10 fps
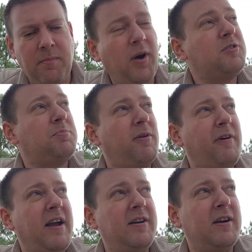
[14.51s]
parts
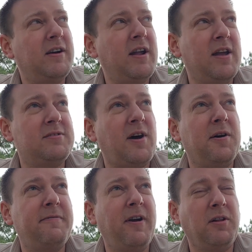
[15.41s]
provider is
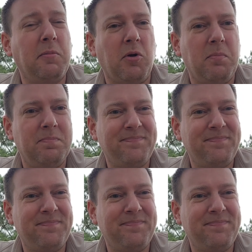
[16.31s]
unavailable.